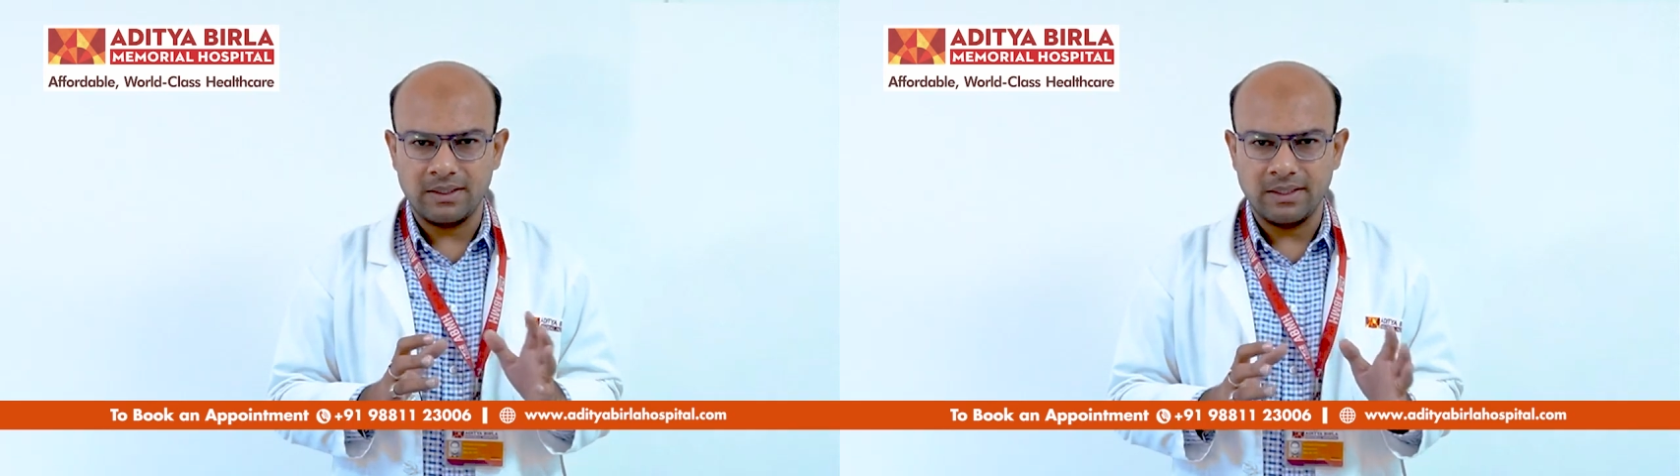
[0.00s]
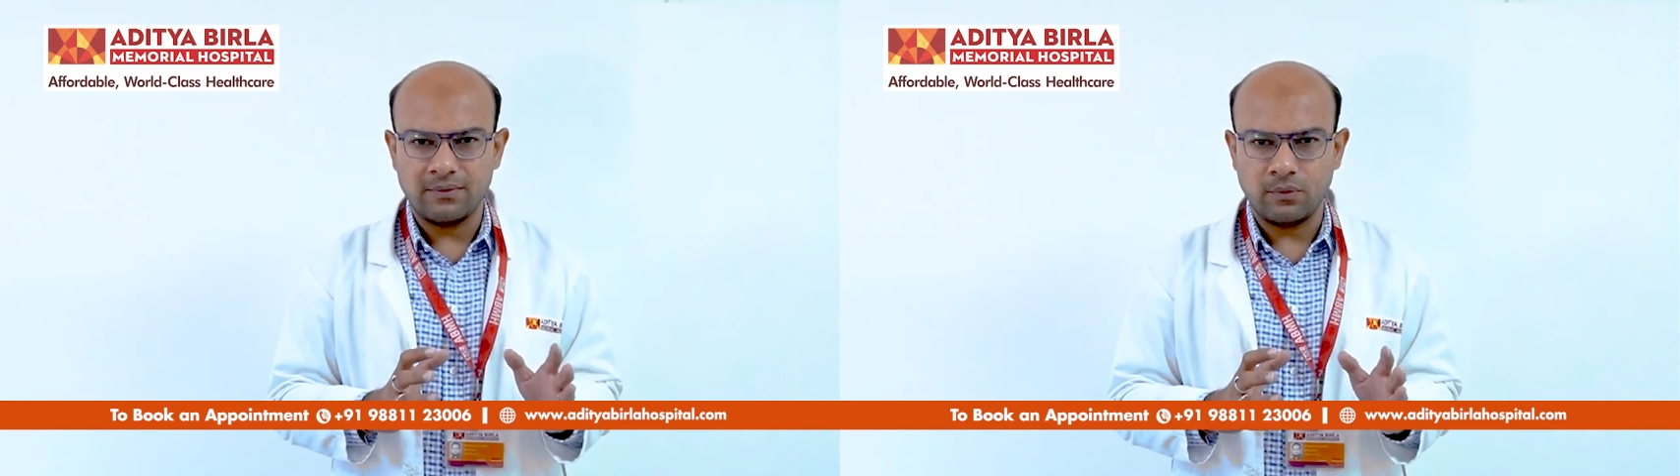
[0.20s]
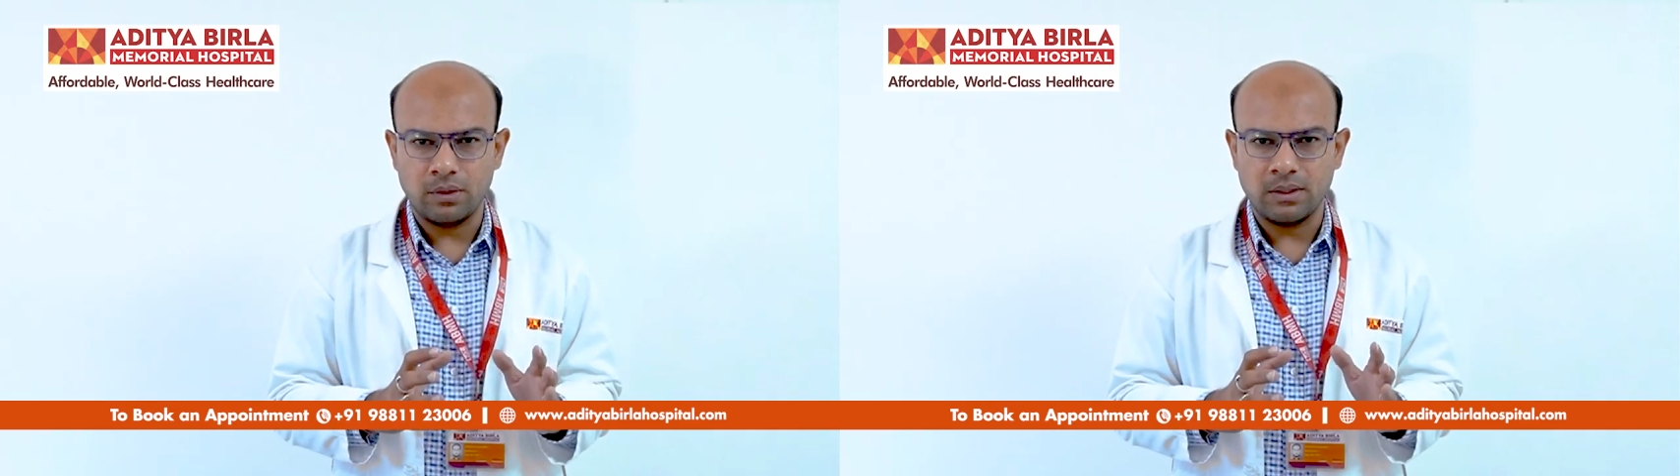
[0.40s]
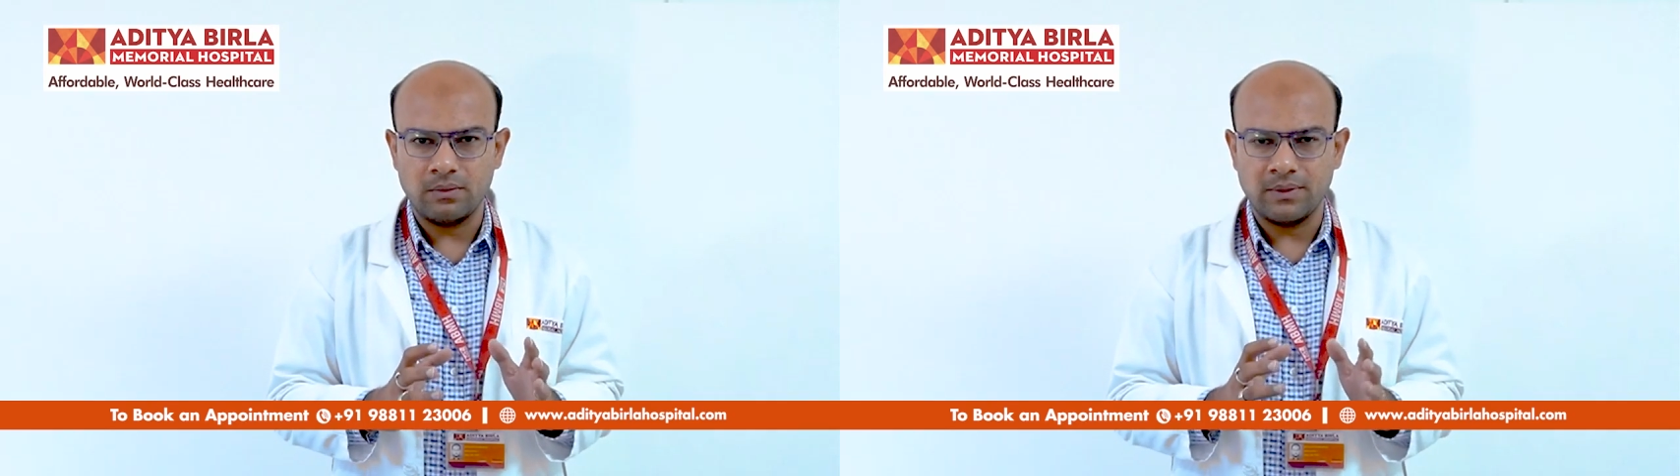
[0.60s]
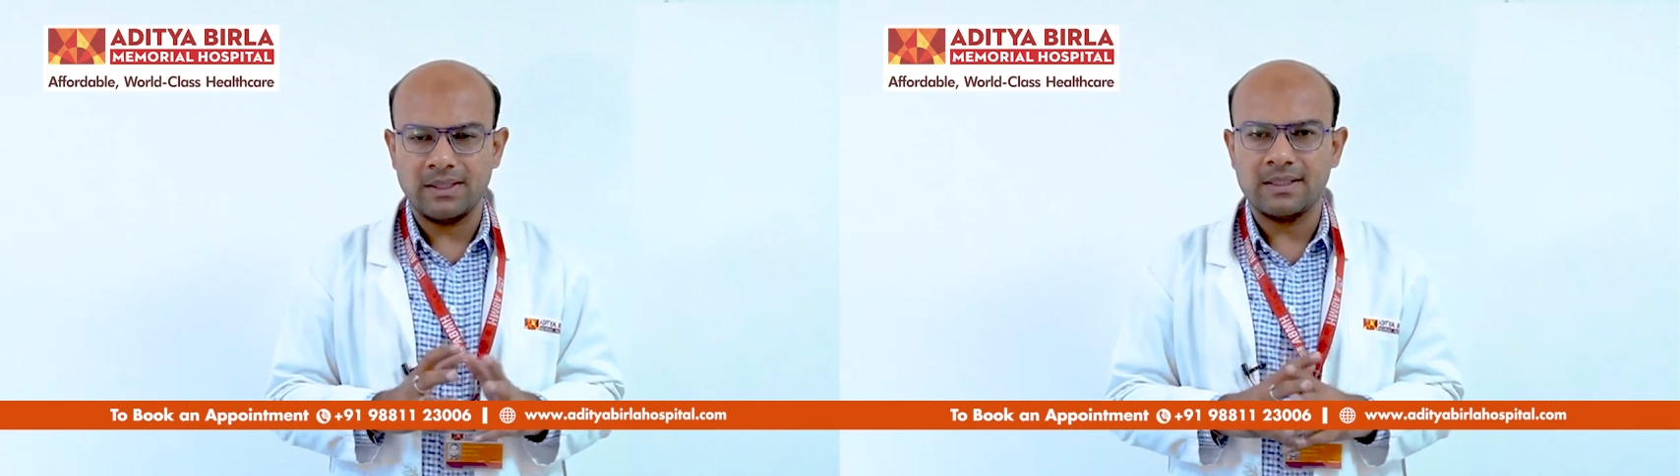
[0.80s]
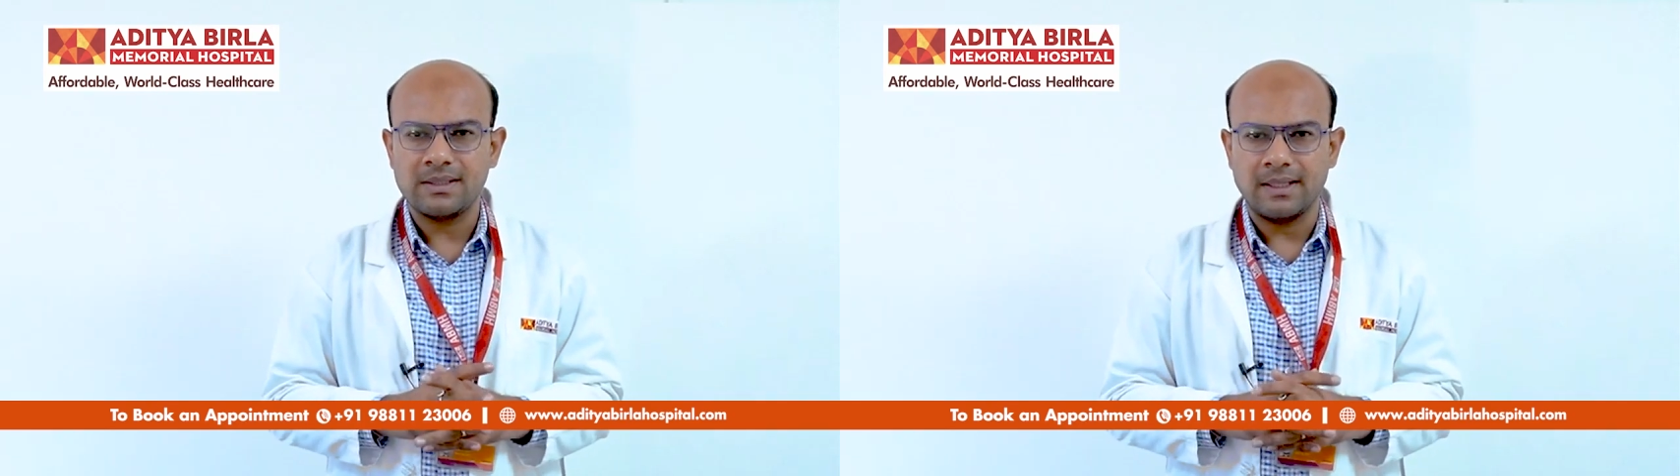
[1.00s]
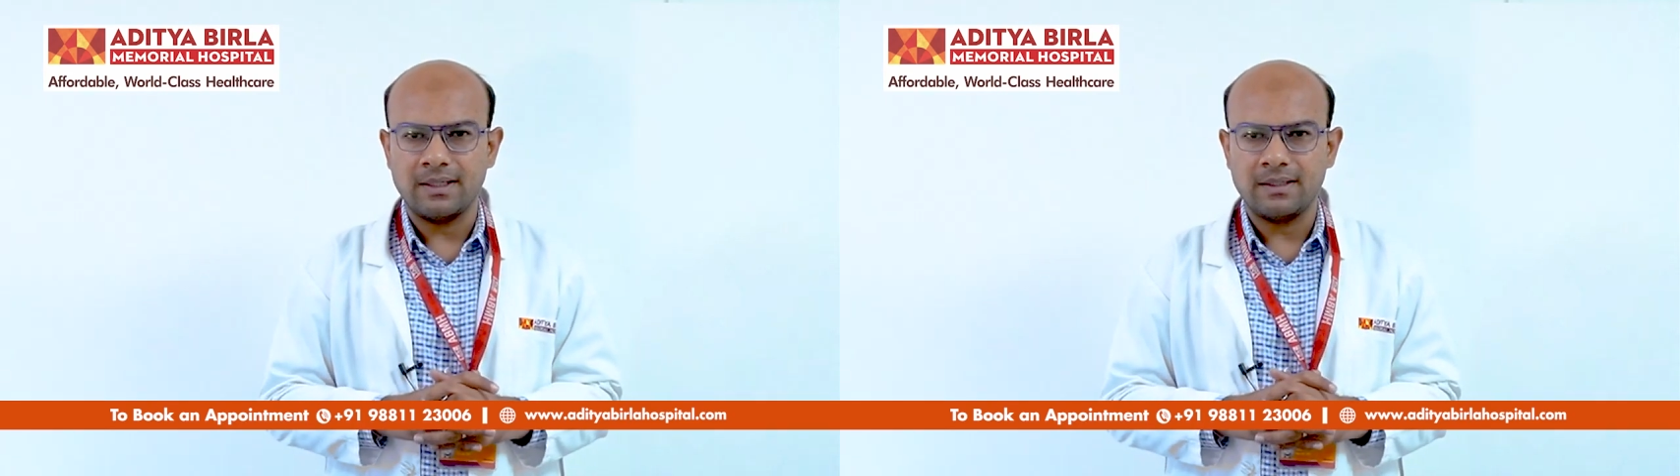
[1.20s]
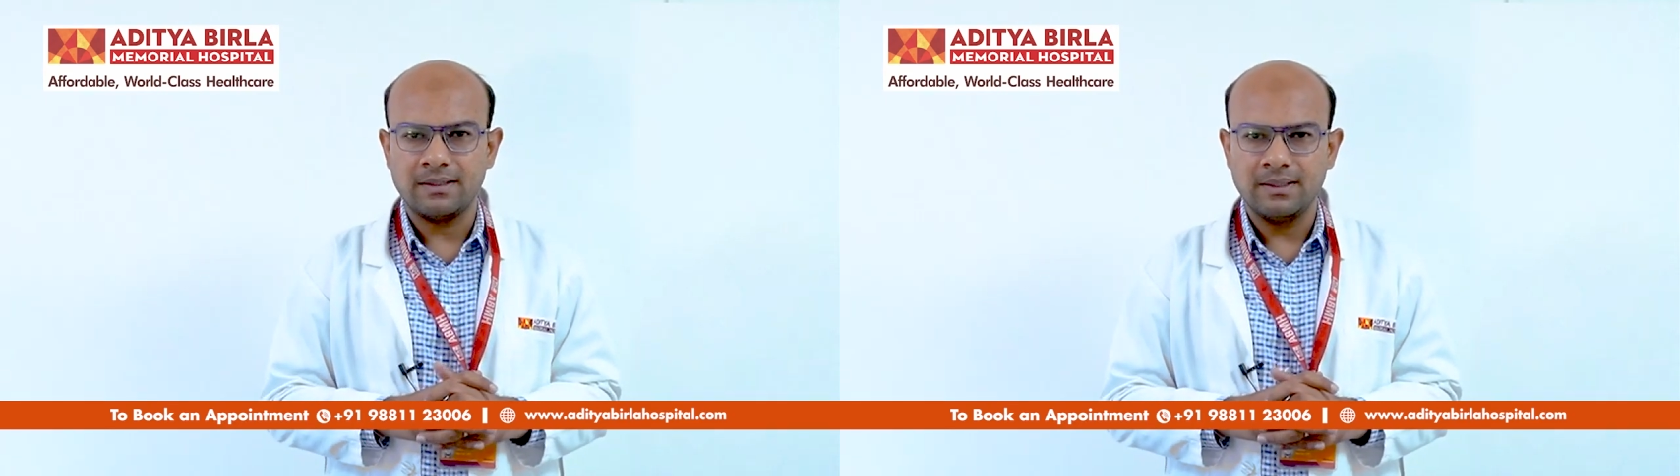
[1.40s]
they are walking, when they are
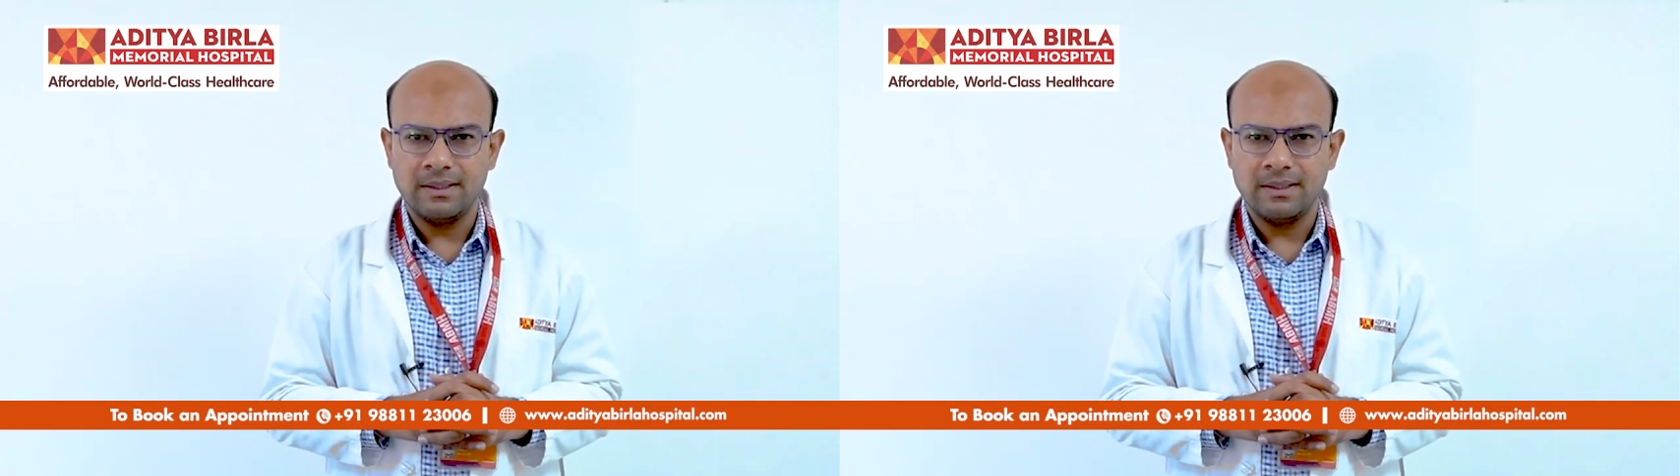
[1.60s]
standing,